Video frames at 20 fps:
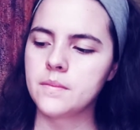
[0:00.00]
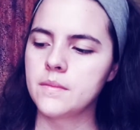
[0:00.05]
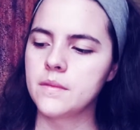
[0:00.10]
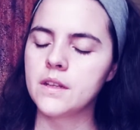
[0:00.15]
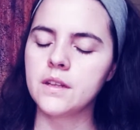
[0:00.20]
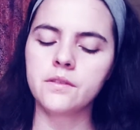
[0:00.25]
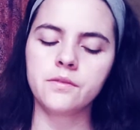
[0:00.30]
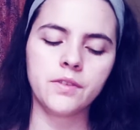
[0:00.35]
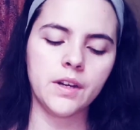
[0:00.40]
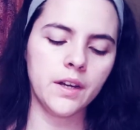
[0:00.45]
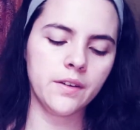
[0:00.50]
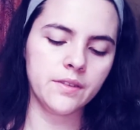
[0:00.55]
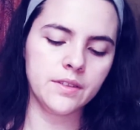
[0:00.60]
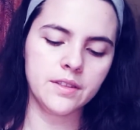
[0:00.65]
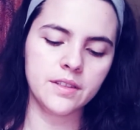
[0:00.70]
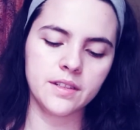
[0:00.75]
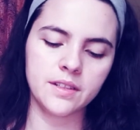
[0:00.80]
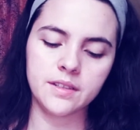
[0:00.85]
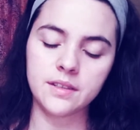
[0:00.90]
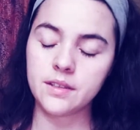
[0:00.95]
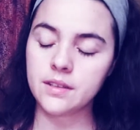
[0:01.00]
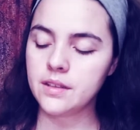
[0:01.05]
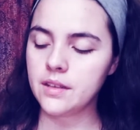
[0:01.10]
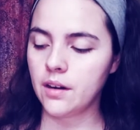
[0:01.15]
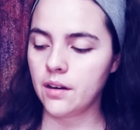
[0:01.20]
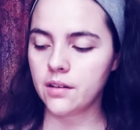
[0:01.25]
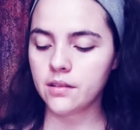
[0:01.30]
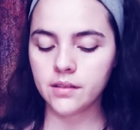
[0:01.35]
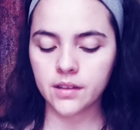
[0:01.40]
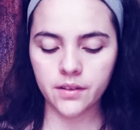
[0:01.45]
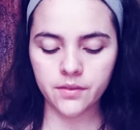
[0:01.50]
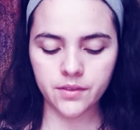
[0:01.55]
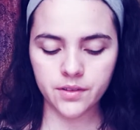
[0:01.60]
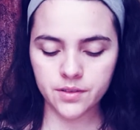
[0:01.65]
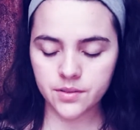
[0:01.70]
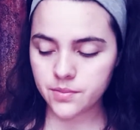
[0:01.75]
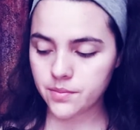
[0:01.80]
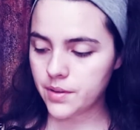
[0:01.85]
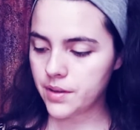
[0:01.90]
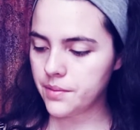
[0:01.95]
And 5 and 6 are 11
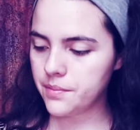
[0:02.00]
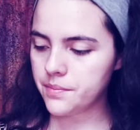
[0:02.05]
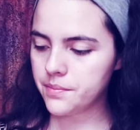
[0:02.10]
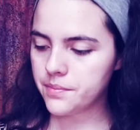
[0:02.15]
as well.